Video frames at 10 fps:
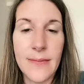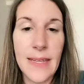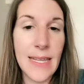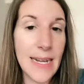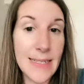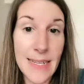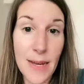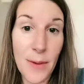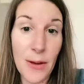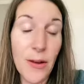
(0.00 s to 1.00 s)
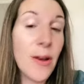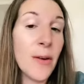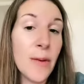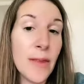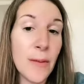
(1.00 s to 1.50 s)
The nice thing about
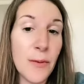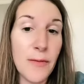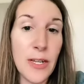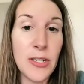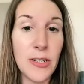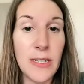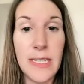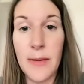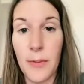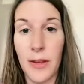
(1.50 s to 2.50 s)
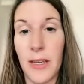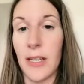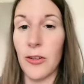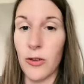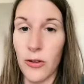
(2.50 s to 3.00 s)
going with a professional is typically
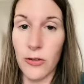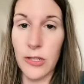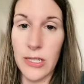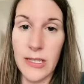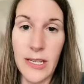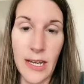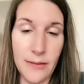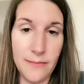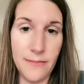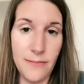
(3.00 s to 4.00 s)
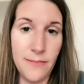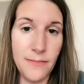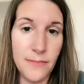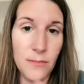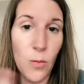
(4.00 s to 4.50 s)
you'll just get
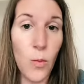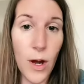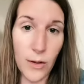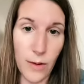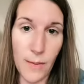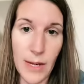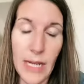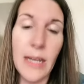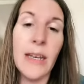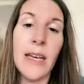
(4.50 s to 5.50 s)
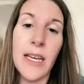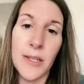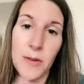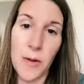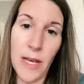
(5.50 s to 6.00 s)
one remedy
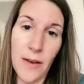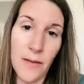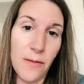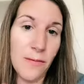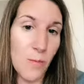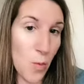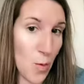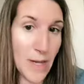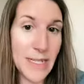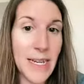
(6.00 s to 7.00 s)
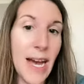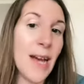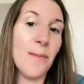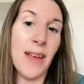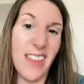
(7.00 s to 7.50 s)
to give one
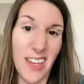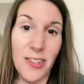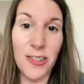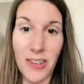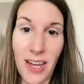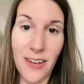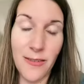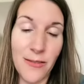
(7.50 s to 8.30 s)
time, and then you're kind of